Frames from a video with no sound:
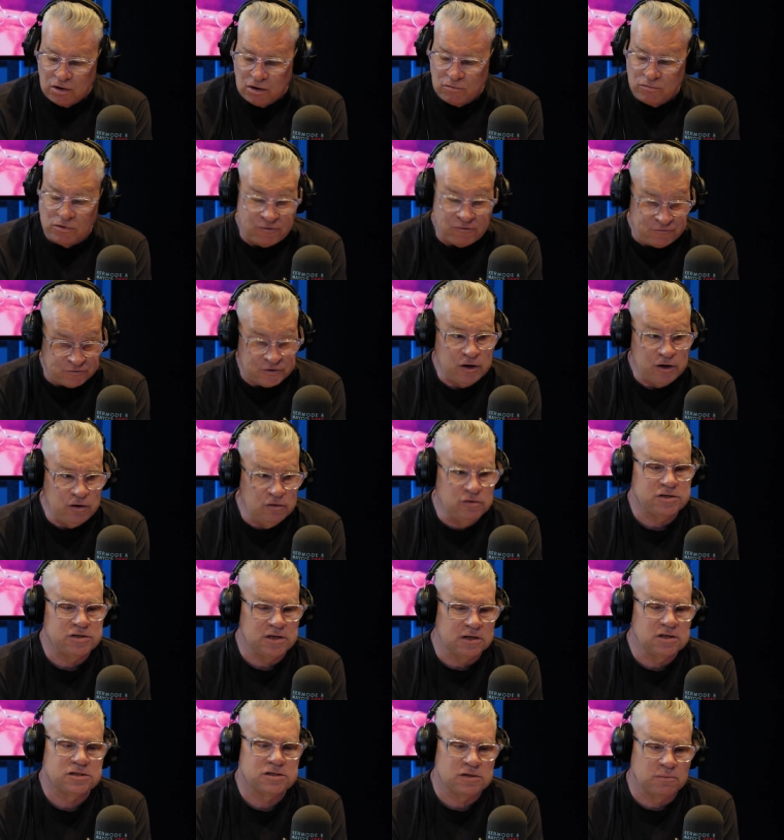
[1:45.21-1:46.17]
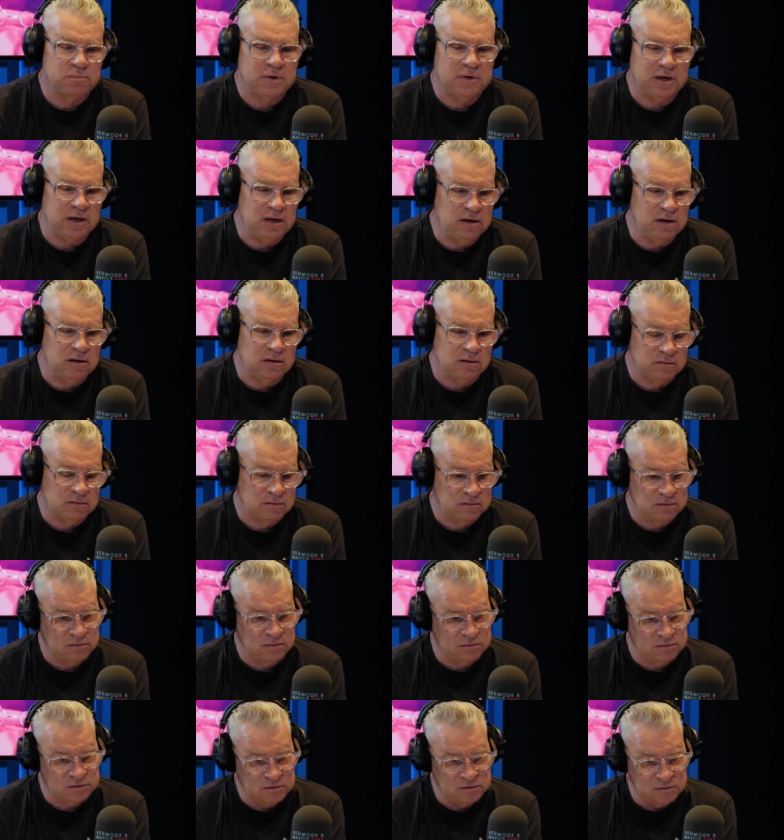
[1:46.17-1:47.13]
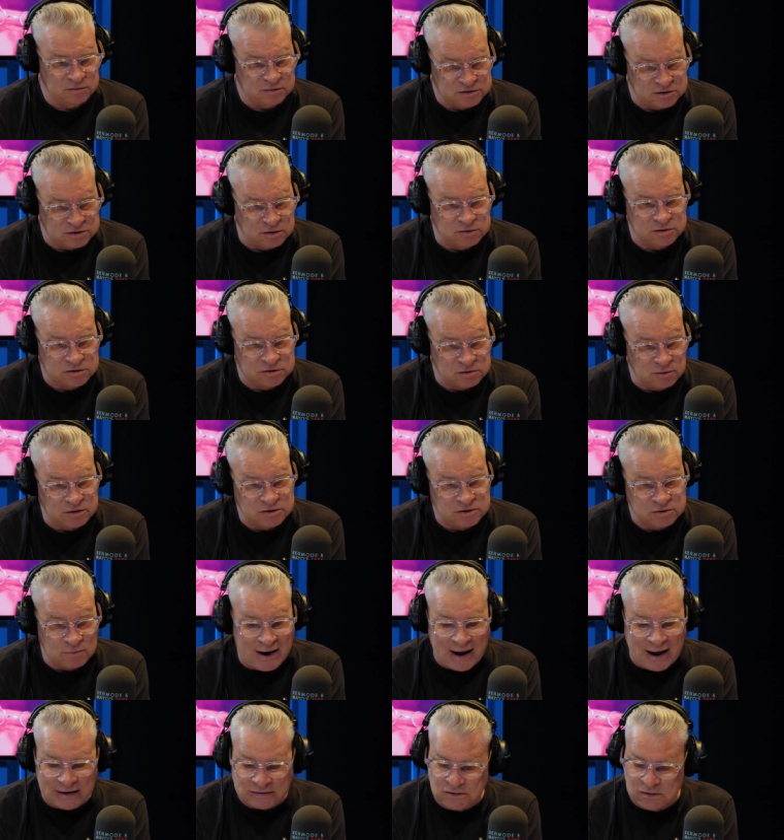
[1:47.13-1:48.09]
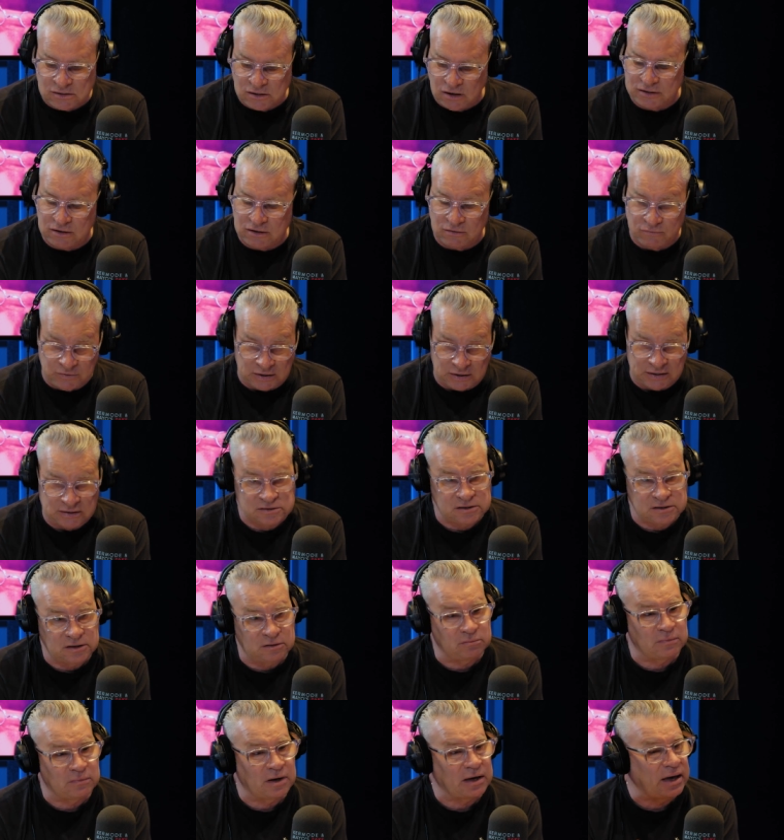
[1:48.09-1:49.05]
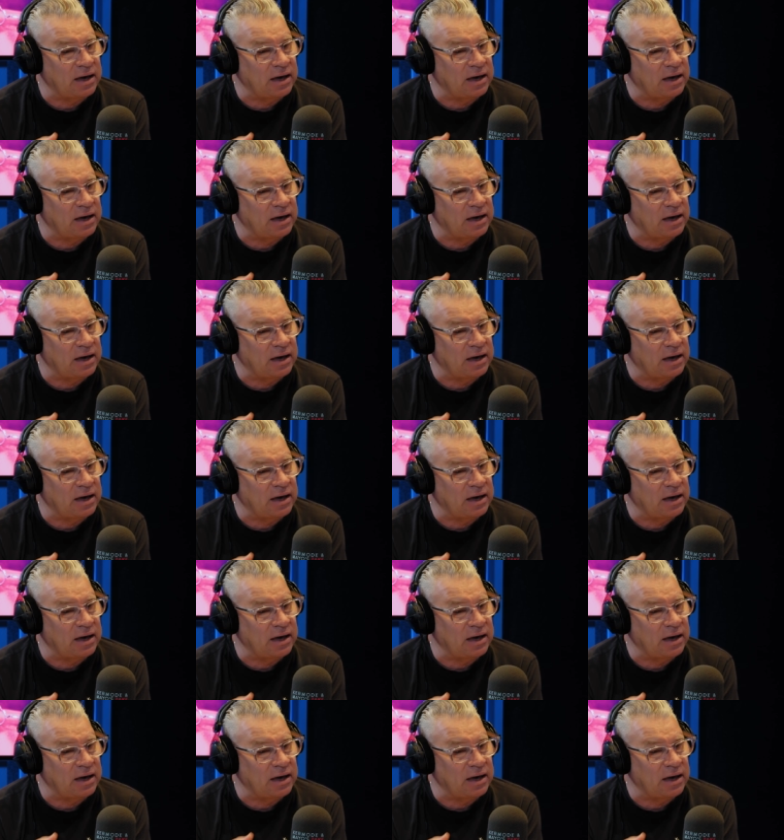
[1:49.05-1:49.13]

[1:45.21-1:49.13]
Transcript: refusing to be to, to, to act like a victim,